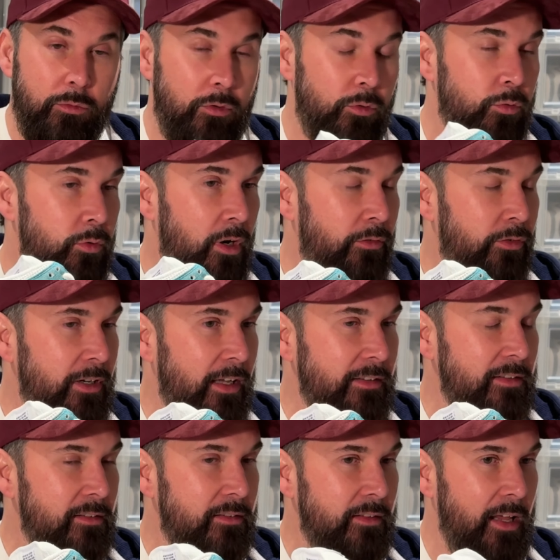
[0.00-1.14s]
I forgot
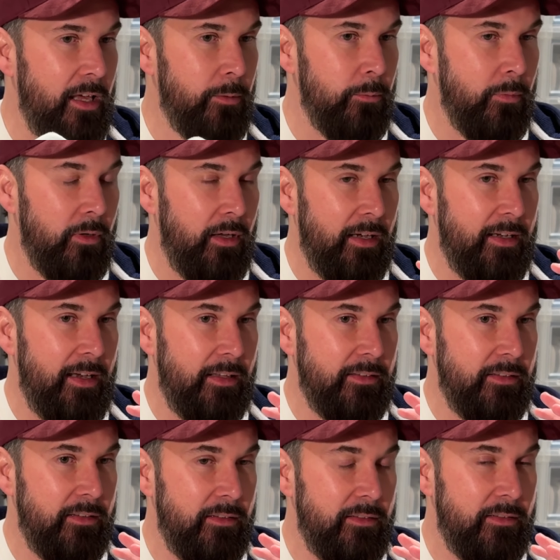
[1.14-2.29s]
his name. I got
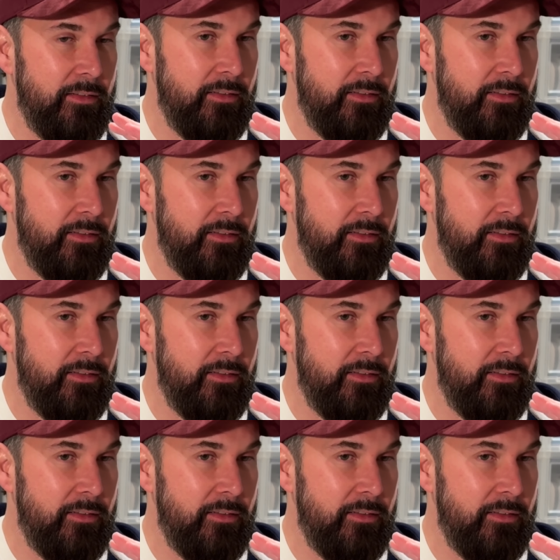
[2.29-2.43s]
his